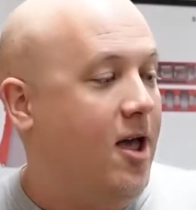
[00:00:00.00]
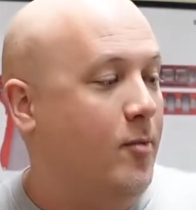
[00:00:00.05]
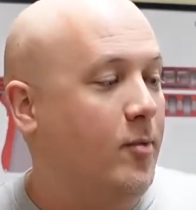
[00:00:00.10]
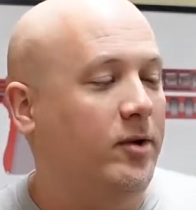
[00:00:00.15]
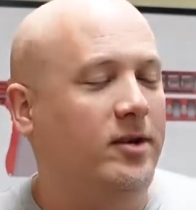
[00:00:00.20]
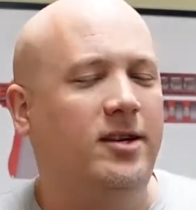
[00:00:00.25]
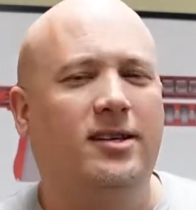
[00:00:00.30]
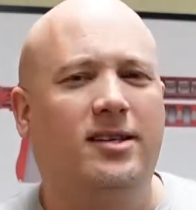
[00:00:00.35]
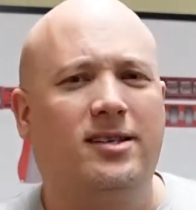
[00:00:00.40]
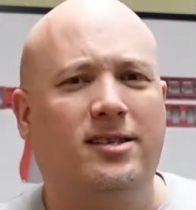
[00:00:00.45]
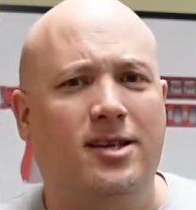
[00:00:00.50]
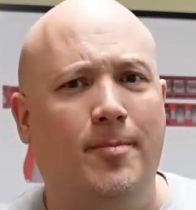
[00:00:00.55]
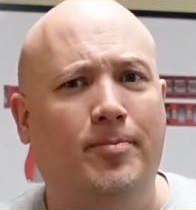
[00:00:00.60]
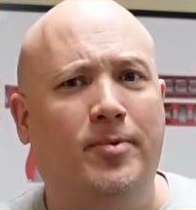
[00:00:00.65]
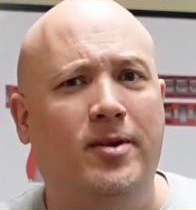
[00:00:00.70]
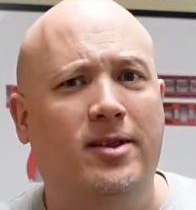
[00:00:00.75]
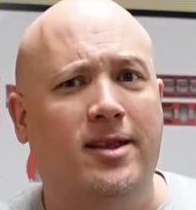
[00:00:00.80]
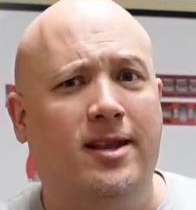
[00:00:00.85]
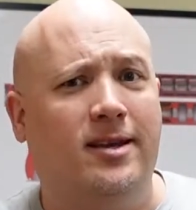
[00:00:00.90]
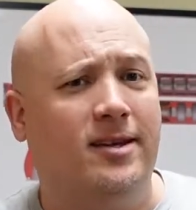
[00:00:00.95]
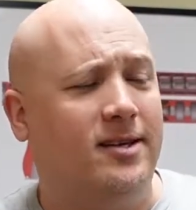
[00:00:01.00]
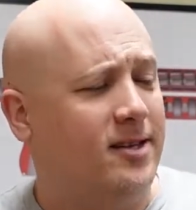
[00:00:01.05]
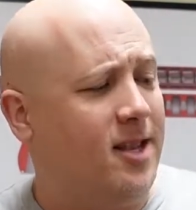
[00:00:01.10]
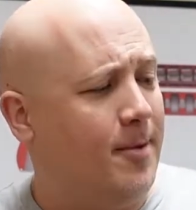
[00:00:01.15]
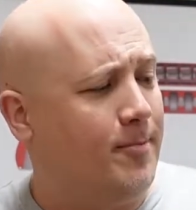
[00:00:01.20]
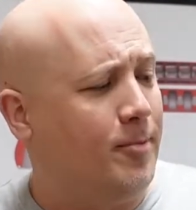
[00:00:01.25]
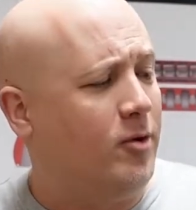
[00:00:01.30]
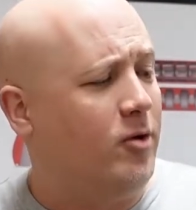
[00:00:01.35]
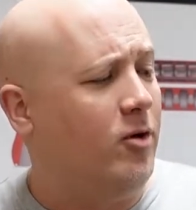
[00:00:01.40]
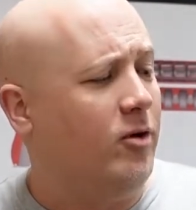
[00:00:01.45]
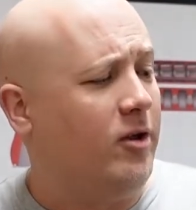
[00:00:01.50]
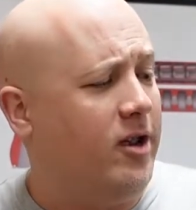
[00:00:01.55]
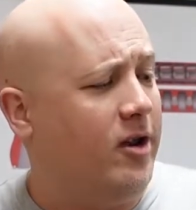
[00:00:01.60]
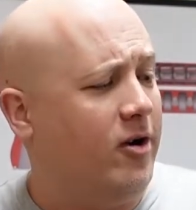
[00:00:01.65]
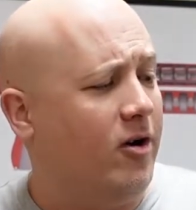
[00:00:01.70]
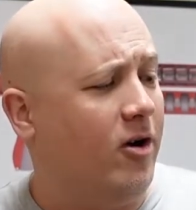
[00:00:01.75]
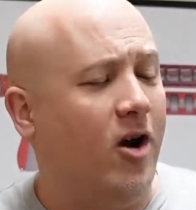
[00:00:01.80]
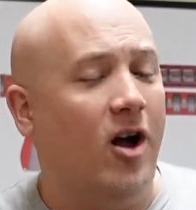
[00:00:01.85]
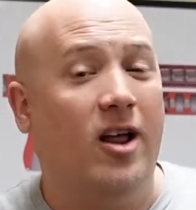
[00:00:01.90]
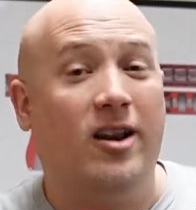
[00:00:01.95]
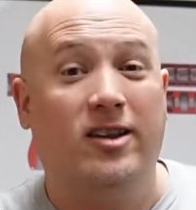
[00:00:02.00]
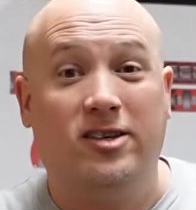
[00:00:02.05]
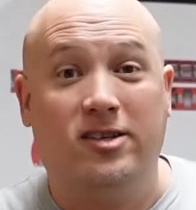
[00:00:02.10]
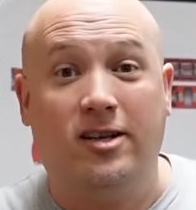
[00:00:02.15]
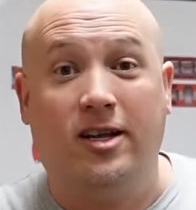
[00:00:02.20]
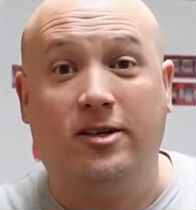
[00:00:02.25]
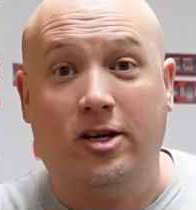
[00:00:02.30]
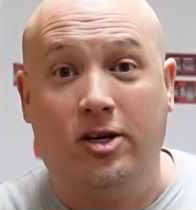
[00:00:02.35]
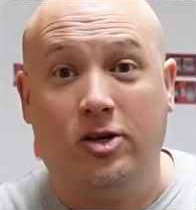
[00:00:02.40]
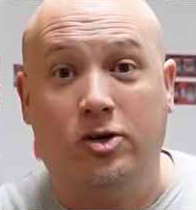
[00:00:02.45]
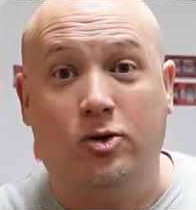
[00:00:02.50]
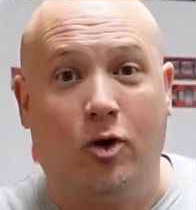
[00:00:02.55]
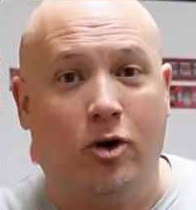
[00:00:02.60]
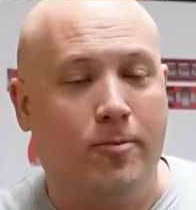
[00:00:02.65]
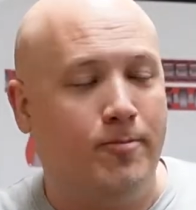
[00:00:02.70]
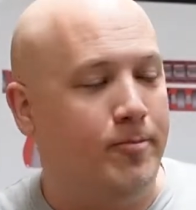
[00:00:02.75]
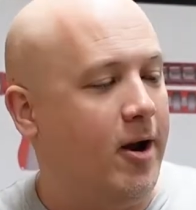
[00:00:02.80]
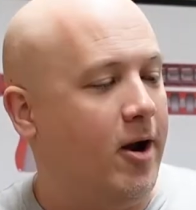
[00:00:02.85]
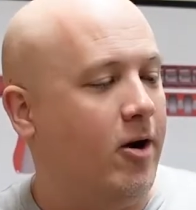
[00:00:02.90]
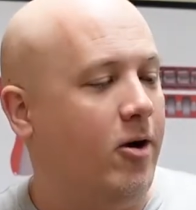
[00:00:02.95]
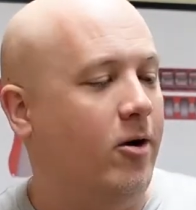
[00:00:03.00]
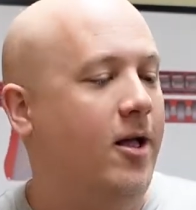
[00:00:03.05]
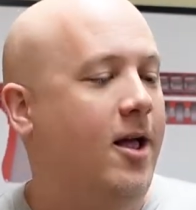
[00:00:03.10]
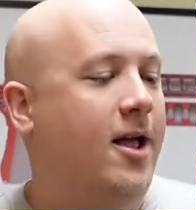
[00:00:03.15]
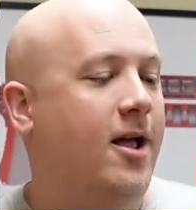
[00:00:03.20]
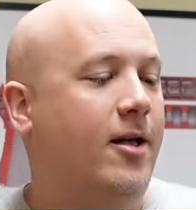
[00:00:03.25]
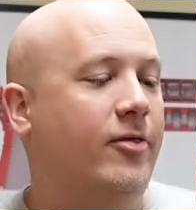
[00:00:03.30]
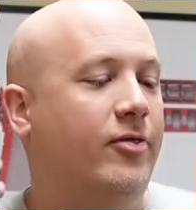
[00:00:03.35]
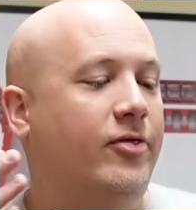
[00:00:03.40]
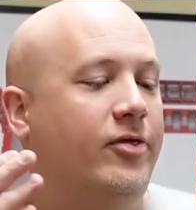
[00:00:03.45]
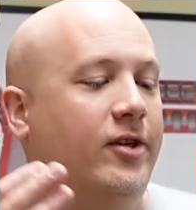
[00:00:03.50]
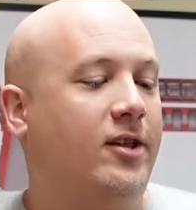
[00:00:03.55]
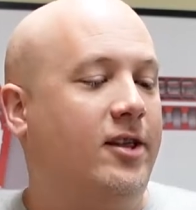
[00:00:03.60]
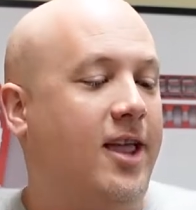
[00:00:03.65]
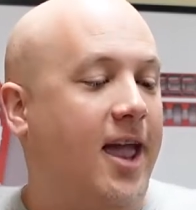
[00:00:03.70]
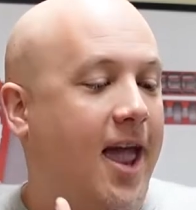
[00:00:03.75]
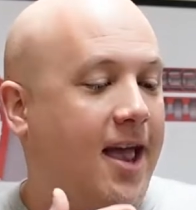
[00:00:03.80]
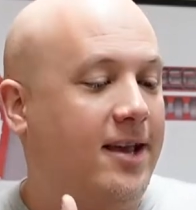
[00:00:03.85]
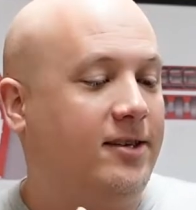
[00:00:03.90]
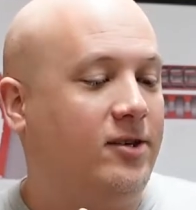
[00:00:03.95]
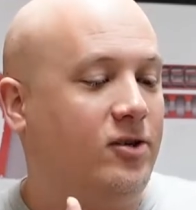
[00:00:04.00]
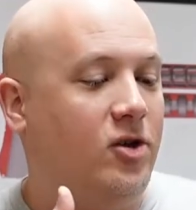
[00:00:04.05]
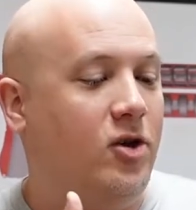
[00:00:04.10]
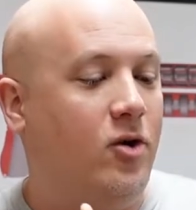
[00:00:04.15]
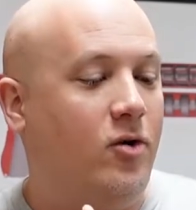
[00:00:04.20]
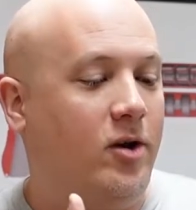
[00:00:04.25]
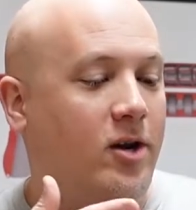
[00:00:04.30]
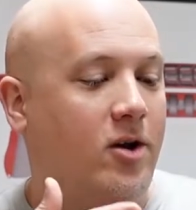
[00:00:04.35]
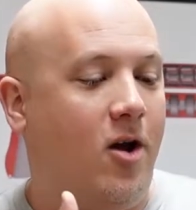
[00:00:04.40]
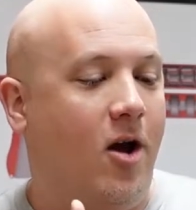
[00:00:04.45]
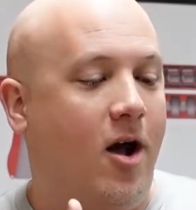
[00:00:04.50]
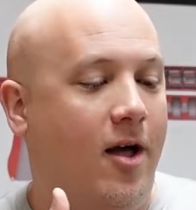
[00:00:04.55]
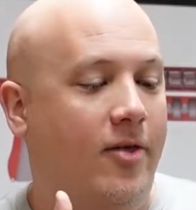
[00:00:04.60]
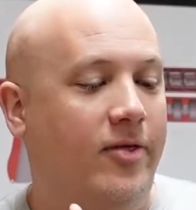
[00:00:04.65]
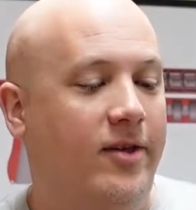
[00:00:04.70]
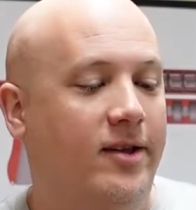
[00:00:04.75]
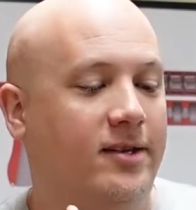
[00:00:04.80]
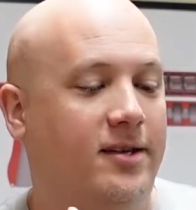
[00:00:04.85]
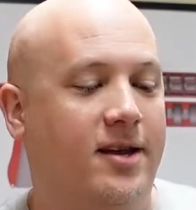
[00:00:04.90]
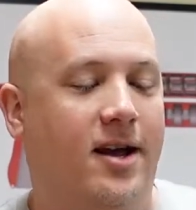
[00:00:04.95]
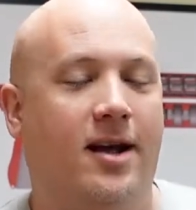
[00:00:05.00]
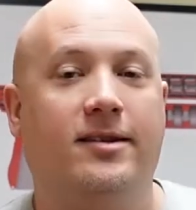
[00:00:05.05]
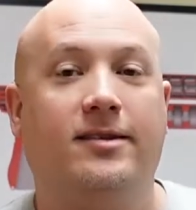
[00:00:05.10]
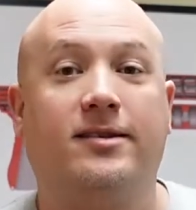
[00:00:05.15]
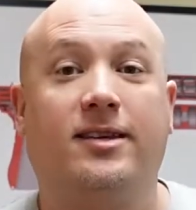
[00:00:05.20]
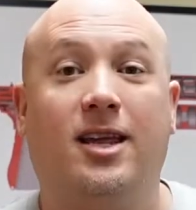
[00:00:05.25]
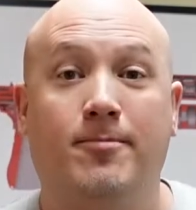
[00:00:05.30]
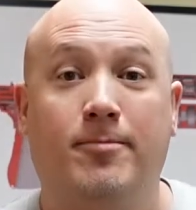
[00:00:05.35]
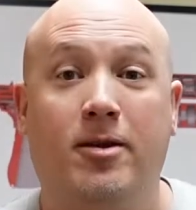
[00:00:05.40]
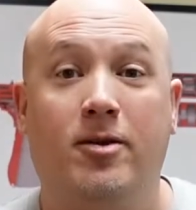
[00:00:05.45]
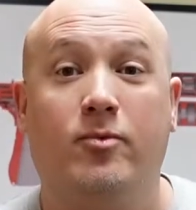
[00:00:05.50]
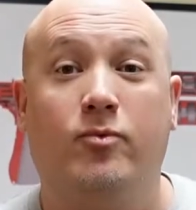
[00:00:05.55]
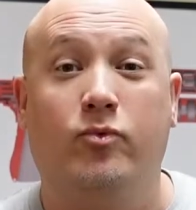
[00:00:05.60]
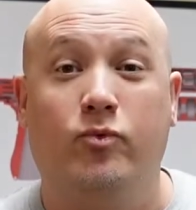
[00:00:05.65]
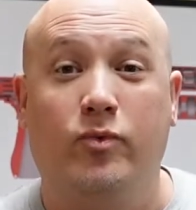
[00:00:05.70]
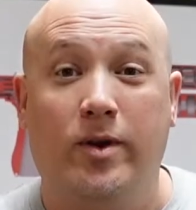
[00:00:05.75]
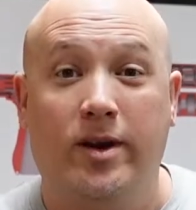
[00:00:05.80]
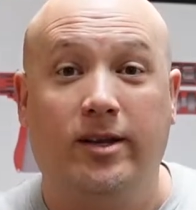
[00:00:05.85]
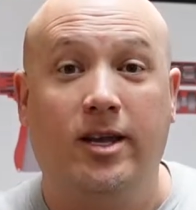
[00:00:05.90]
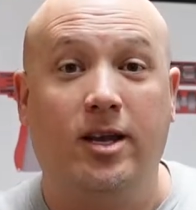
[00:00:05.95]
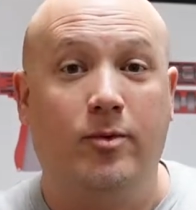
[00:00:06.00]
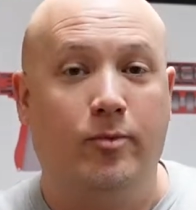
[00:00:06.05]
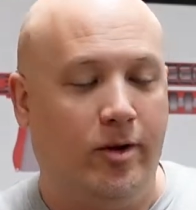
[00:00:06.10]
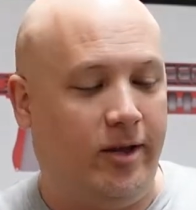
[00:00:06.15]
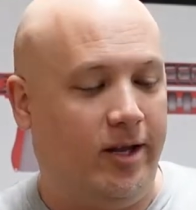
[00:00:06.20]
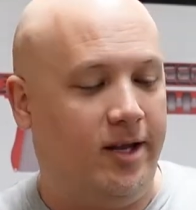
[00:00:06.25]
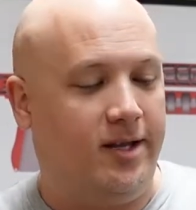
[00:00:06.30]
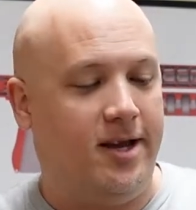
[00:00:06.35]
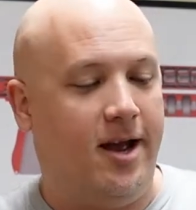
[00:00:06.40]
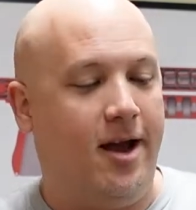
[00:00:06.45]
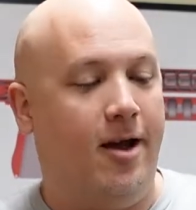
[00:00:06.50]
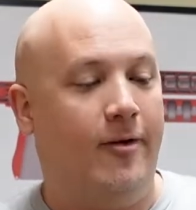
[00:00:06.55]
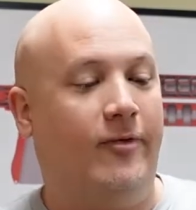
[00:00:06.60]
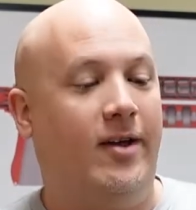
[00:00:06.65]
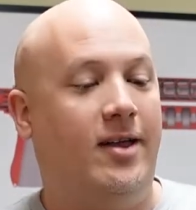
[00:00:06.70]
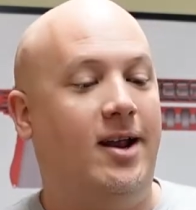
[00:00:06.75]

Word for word: which is something that is typical here on such a short barrel, the gas tuning on these guns can be really, really tough.